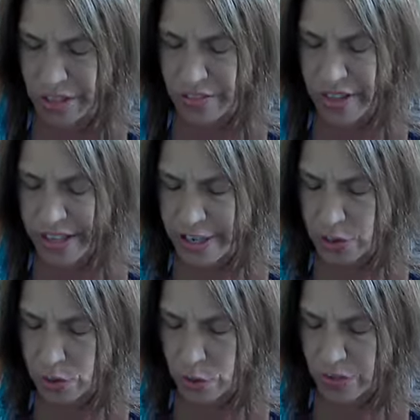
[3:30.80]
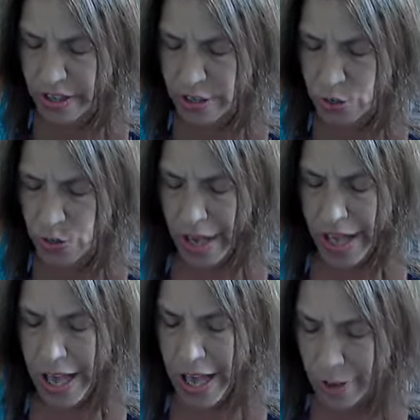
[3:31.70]
Thank you, Lord, that you
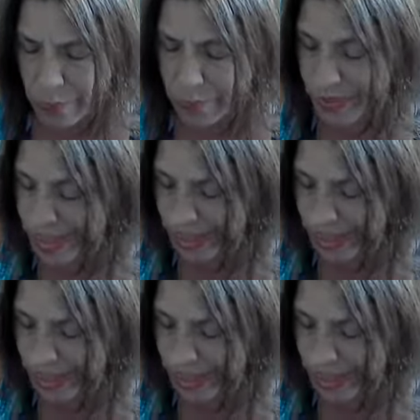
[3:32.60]
help me,